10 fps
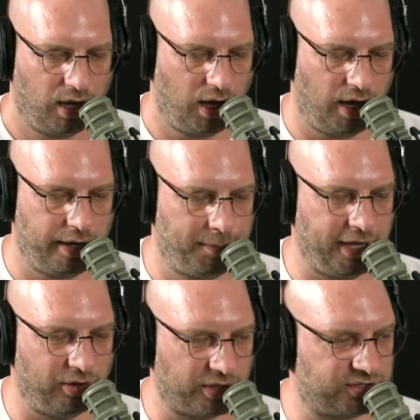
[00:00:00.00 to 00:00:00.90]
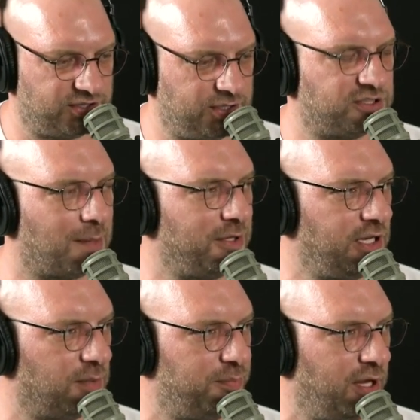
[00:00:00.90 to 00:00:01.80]
Uh, it'll be interesting to see what type of
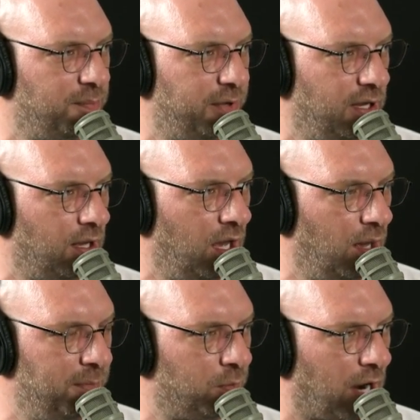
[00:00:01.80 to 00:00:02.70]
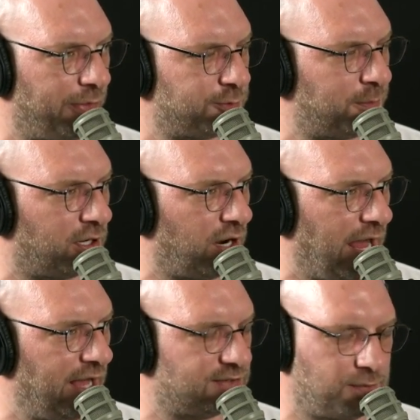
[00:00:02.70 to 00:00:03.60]
year Ben Ben, uh, ben Roethlisberger
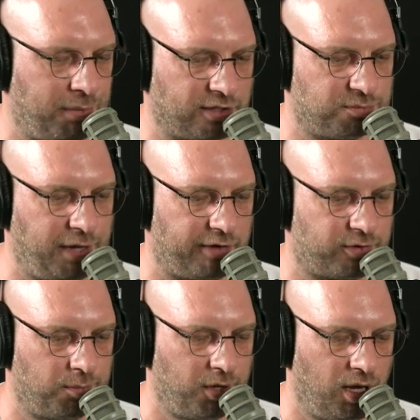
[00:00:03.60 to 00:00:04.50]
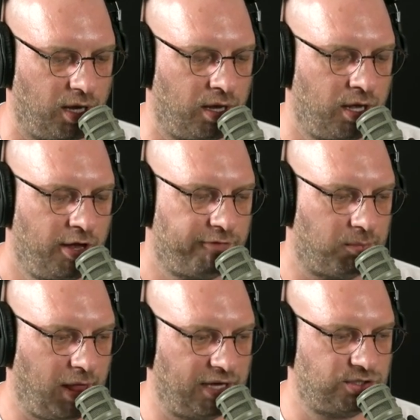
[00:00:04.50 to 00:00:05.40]
has bouncing back from uh,
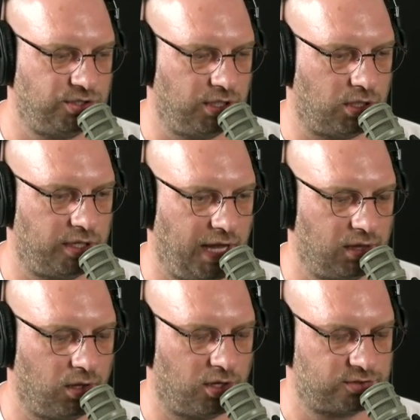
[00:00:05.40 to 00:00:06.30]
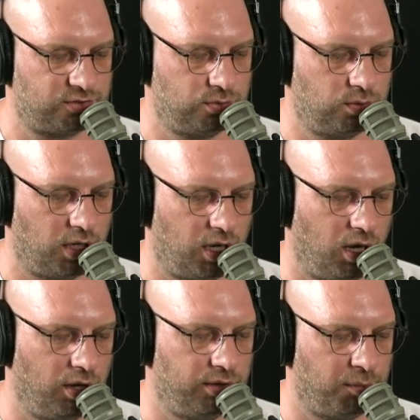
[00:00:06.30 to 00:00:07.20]
from last year and that loss to
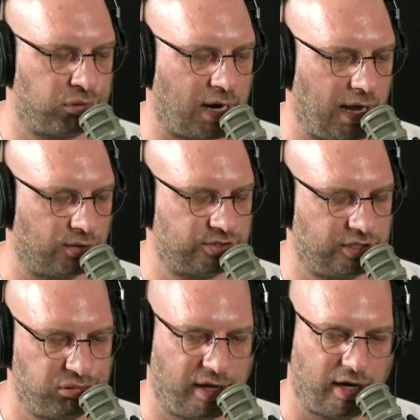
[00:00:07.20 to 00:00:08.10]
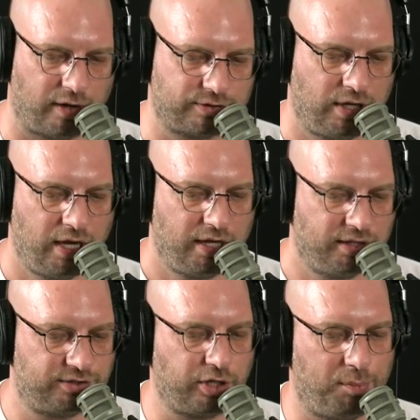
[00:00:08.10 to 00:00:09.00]
uh, the Browns in the playoffs.
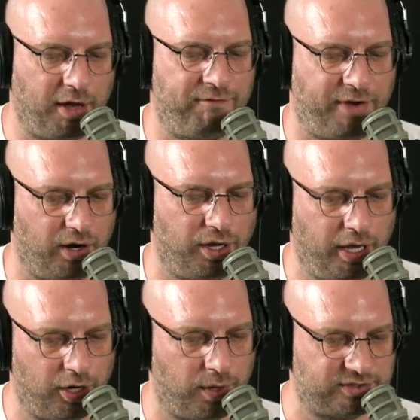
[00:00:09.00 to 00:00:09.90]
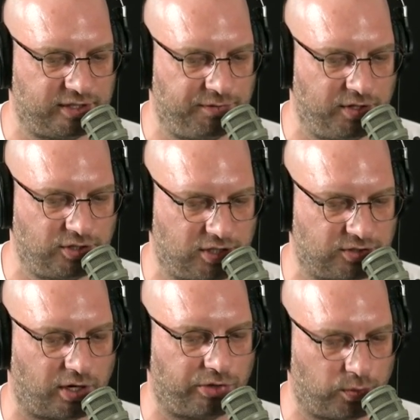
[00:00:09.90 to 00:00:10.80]
This is going to be a very interesting division because
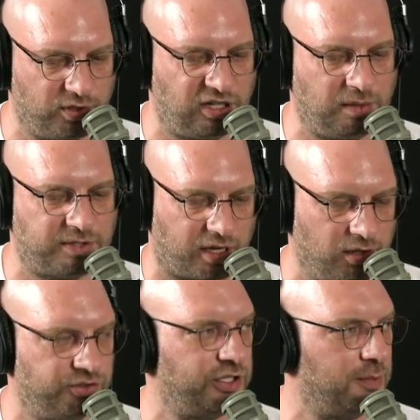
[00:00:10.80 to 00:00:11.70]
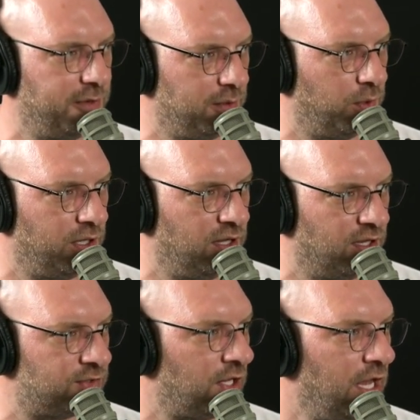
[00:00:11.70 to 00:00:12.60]
there are three teams that can legitimately win
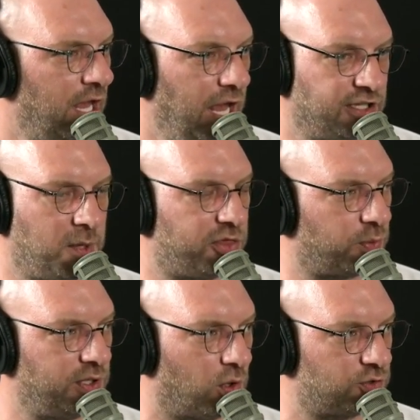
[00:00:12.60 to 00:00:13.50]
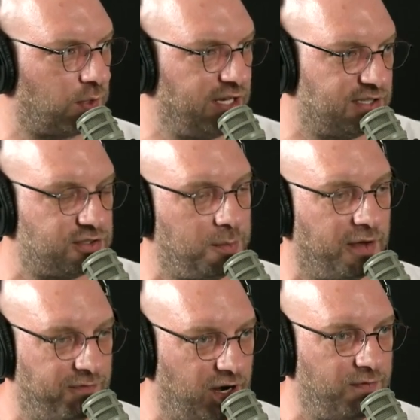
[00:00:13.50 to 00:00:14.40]
this. And it's going to be a three horse race. It's going to be a
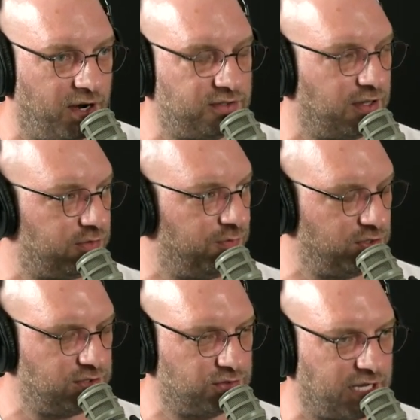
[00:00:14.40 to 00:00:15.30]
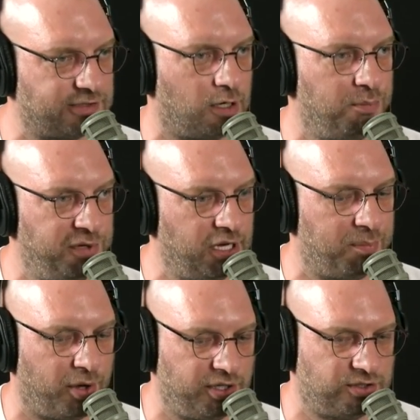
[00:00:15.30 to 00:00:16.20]
very, very tough division. Those guys are going to beat
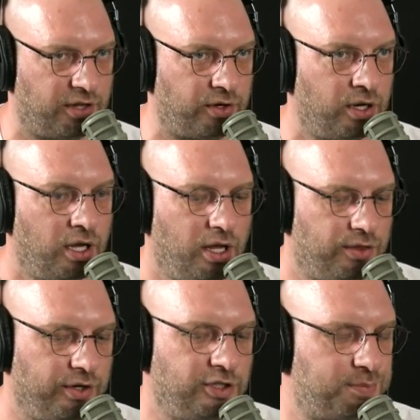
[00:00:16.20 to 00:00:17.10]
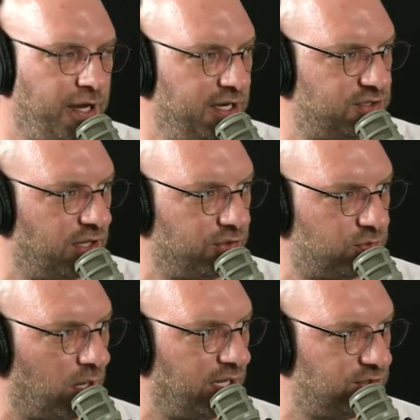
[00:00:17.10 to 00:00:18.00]
up on each other. They're each playing each other
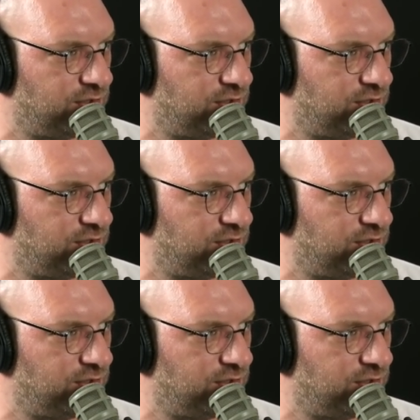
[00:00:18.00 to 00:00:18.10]
twice.